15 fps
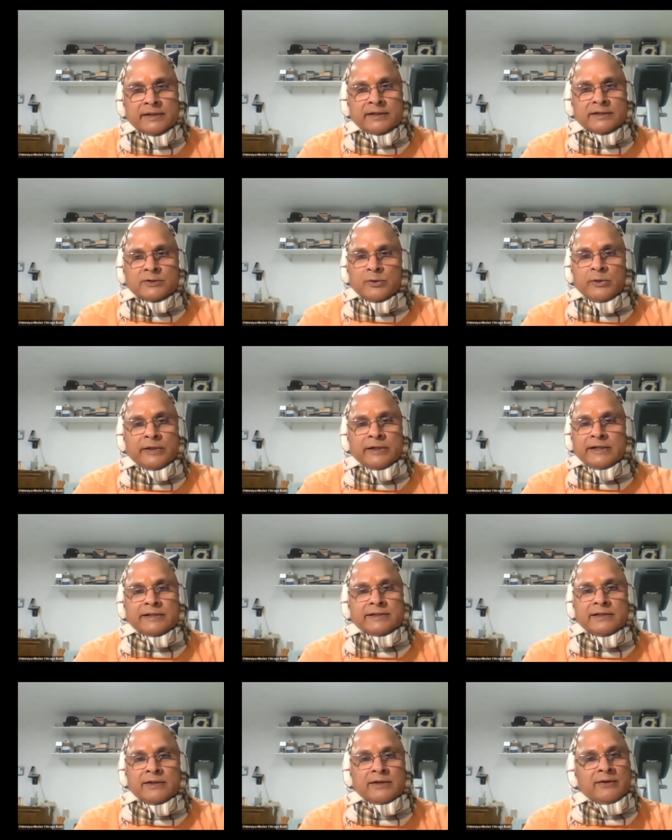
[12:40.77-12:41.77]
So it is
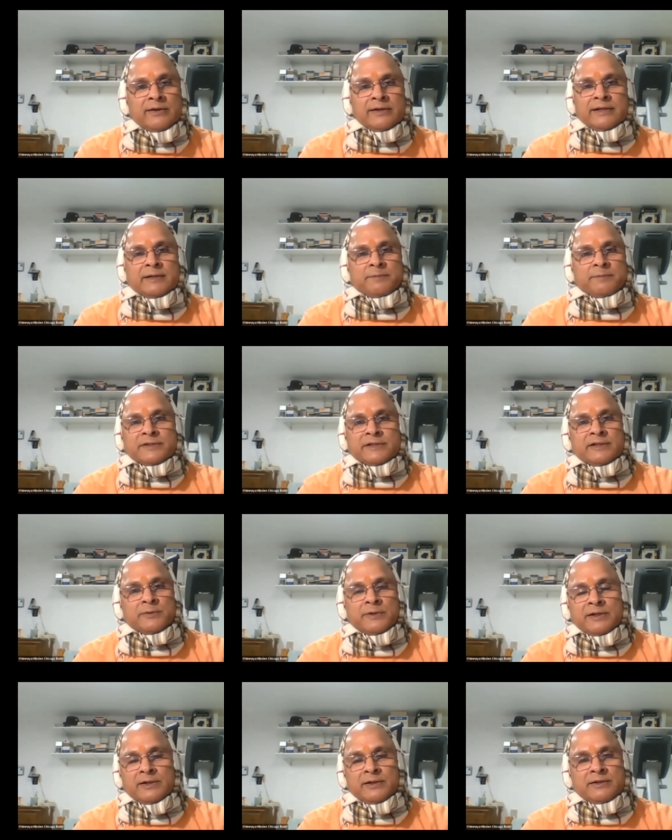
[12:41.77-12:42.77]
not 100%, we're
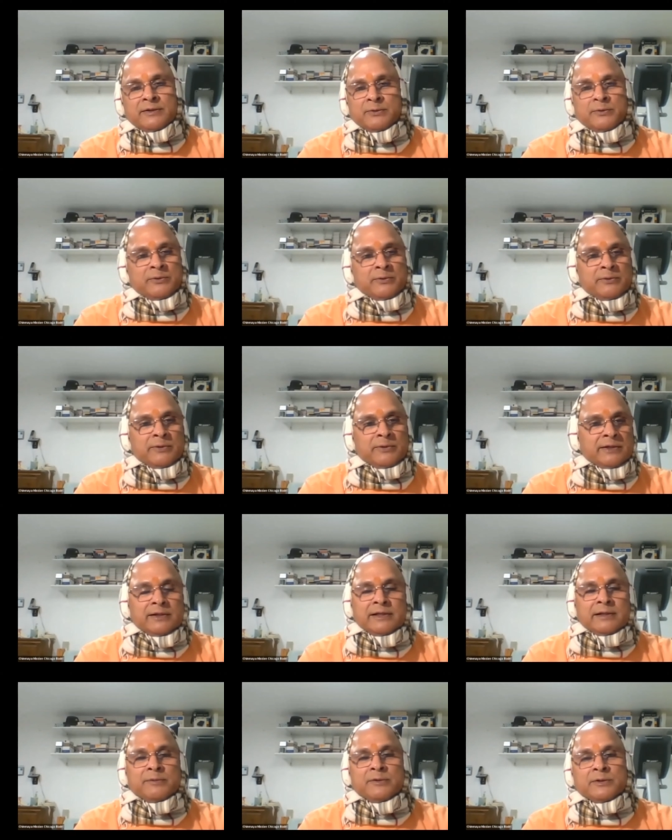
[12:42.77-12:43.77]
not, we're not
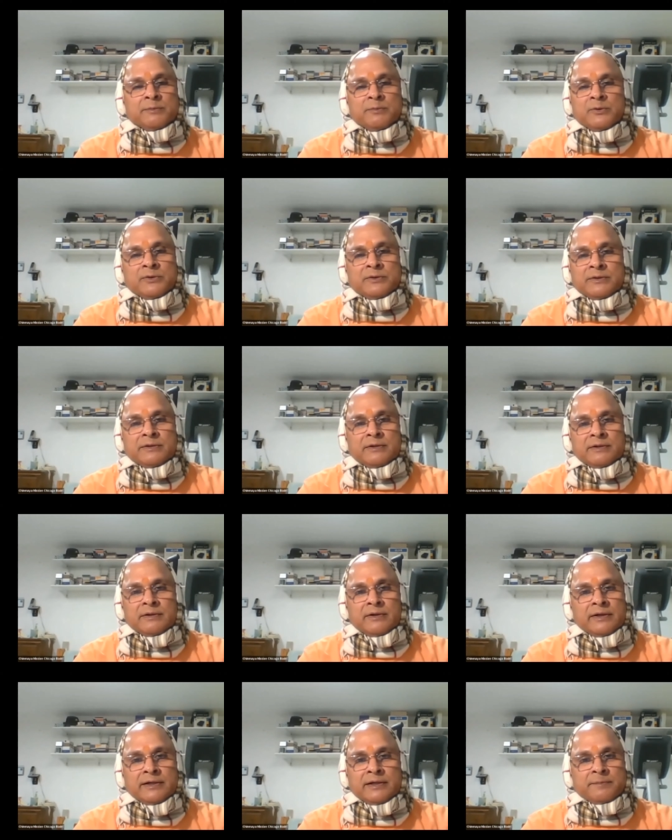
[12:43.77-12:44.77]
able to put
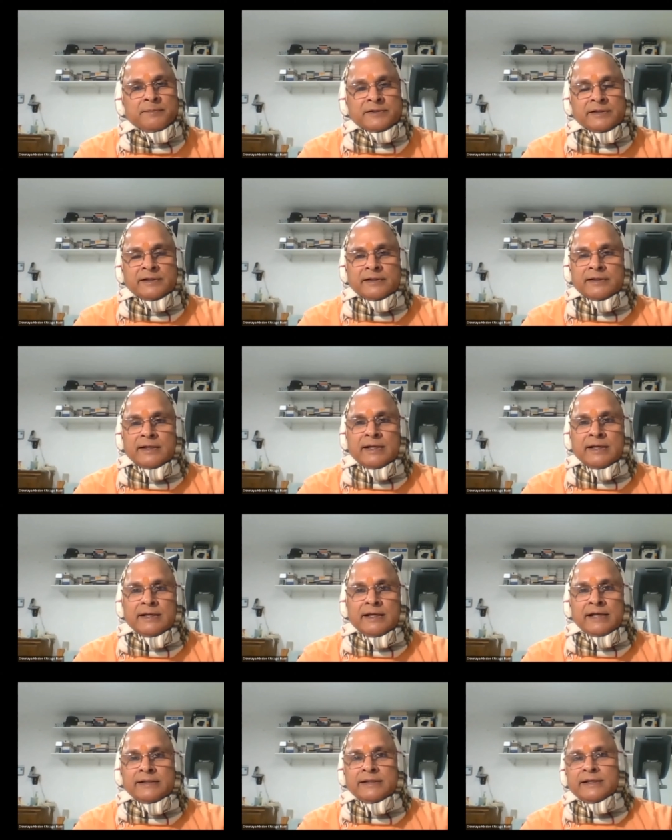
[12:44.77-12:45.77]
100%.
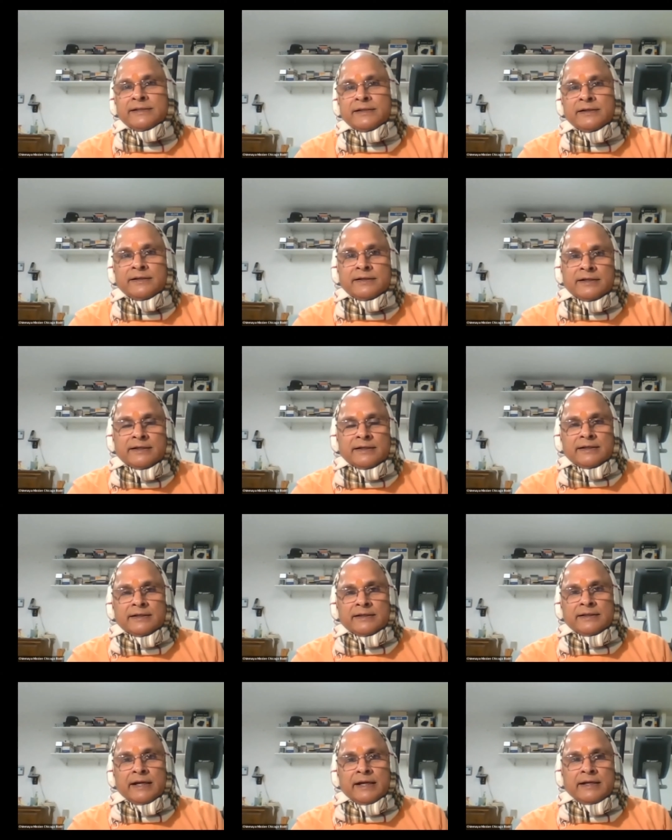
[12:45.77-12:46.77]
As a result,
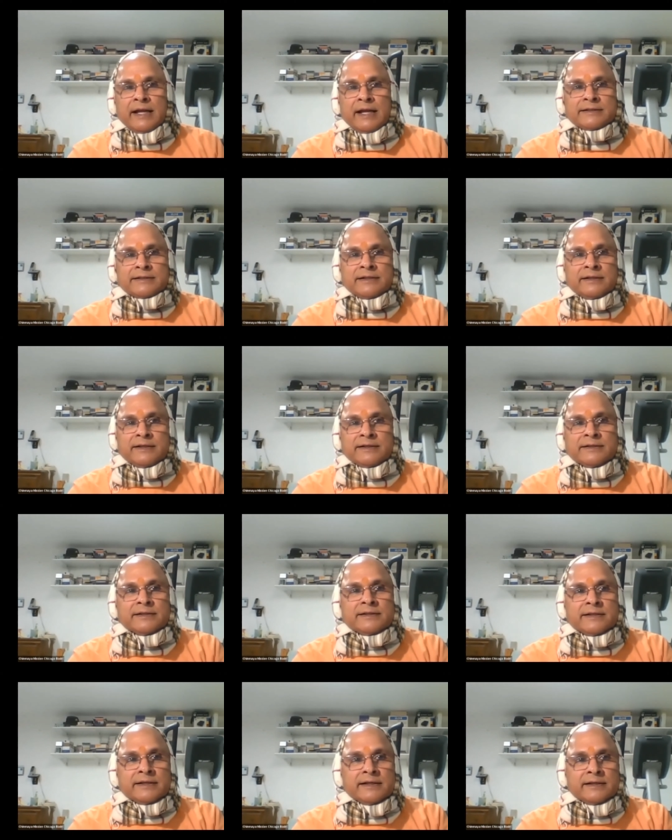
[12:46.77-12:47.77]
that action doesn't
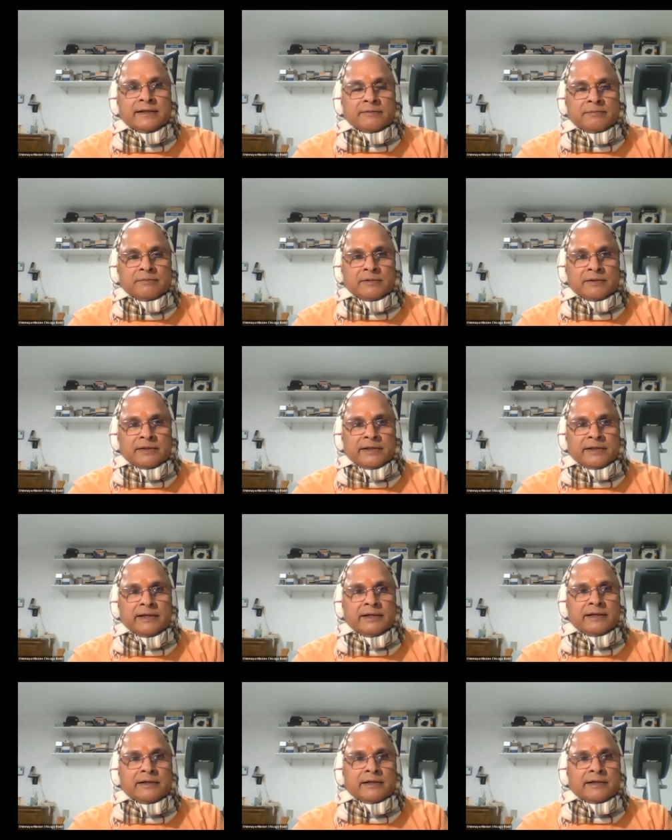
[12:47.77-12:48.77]
yield
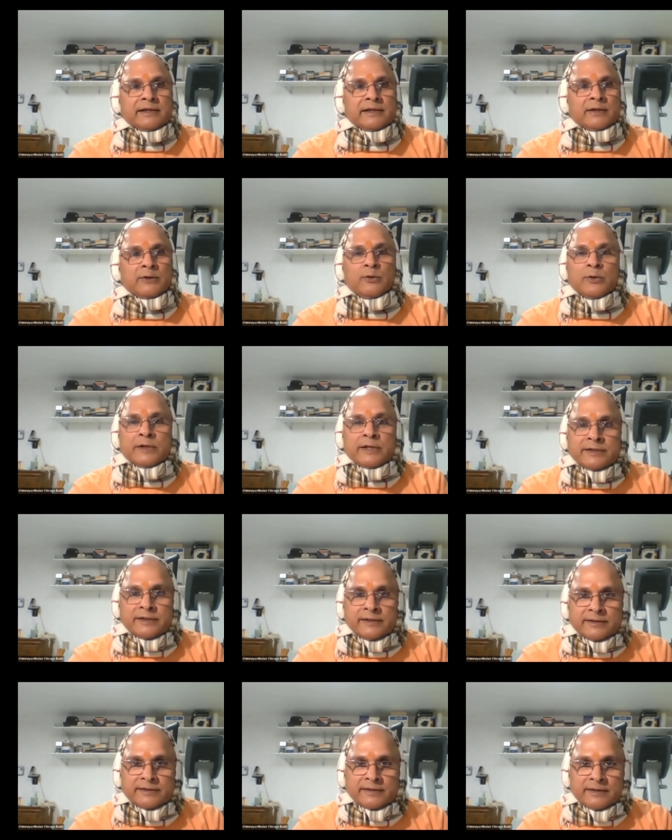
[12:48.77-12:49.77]
uh, good result.